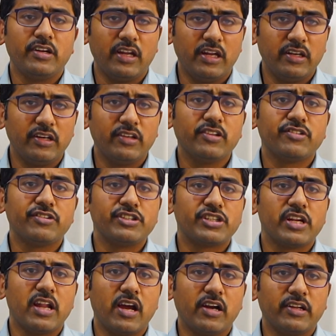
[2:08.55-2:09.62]

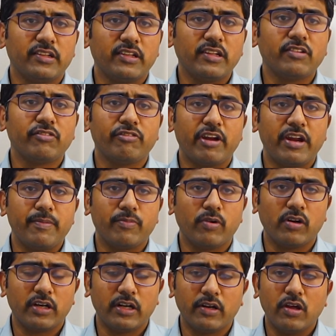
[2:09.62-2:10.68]
interstitial lung disease is very
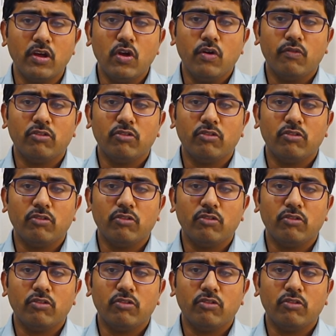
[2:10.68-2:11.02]
important.